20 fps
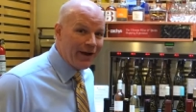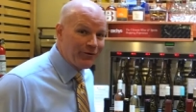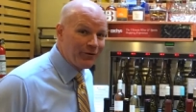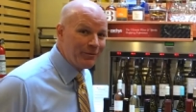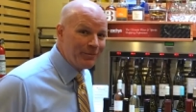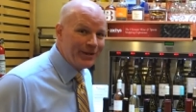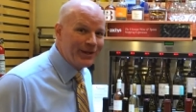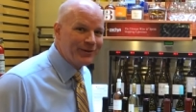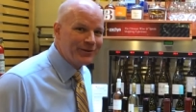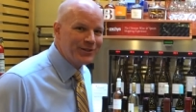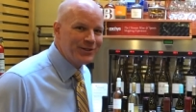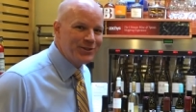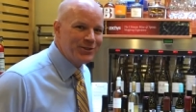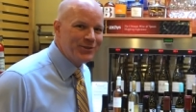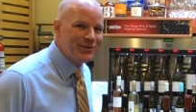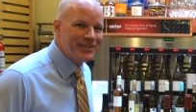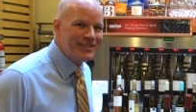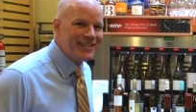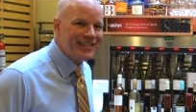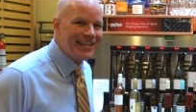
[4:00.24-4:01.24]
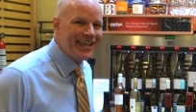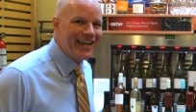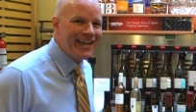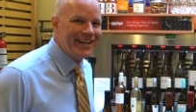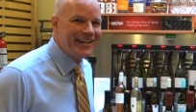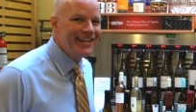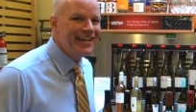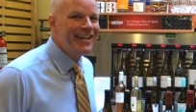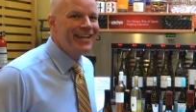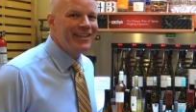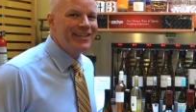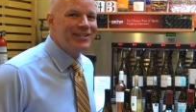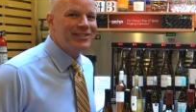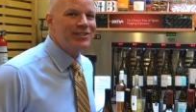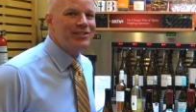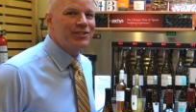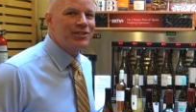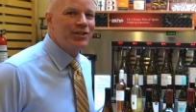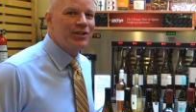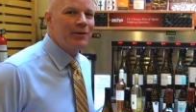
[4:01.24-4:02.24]
ever be able to do this again.
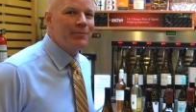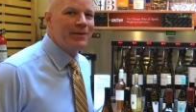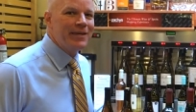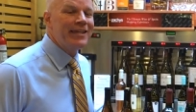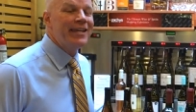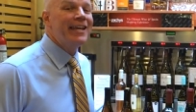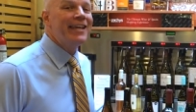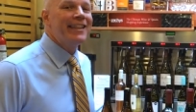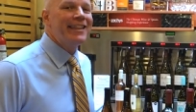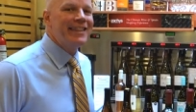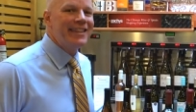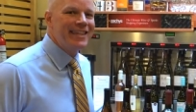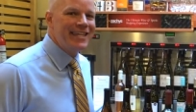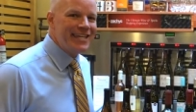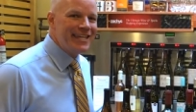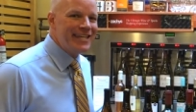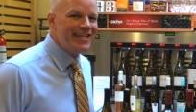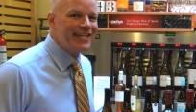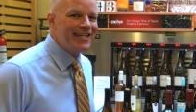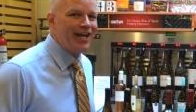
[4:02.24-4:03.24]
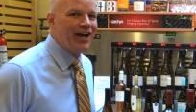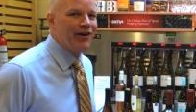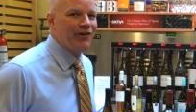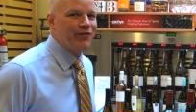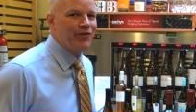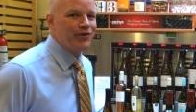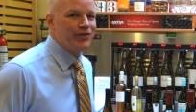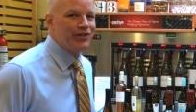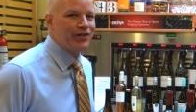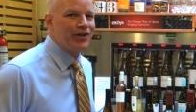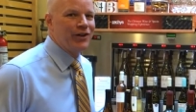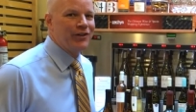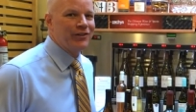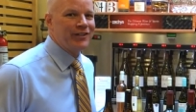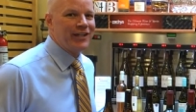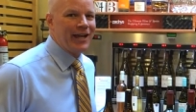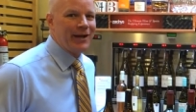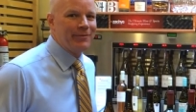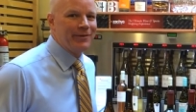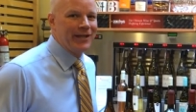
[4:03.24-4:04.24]
This is going to be the California
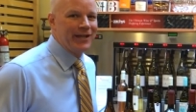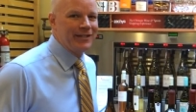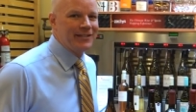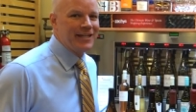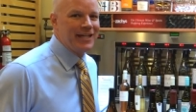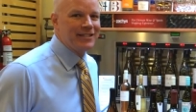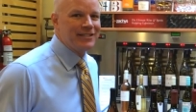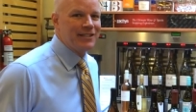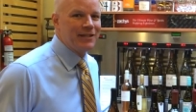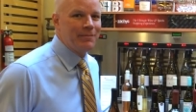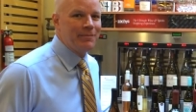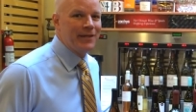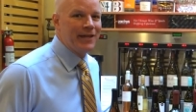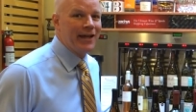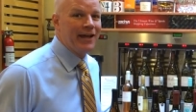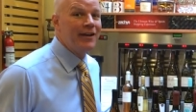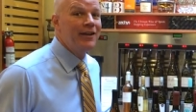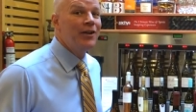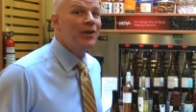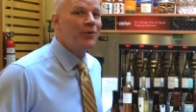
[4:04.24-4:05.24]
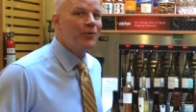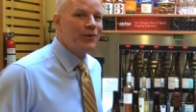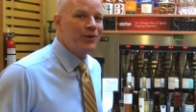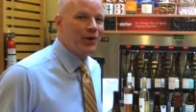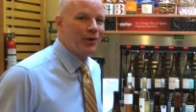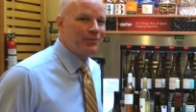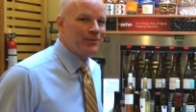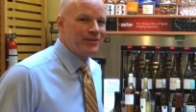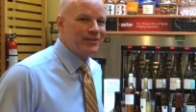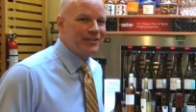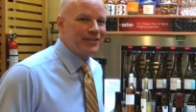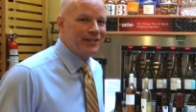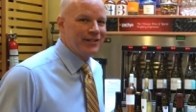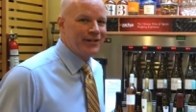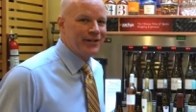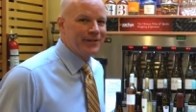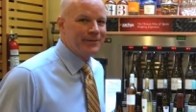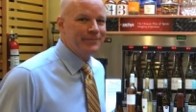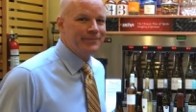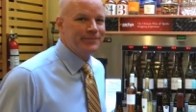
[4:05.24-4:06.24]
cult Cabernet tasting to be at. We hope to see you
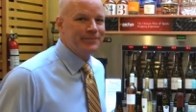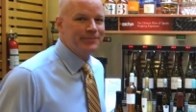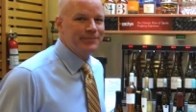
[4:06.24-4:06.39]
here.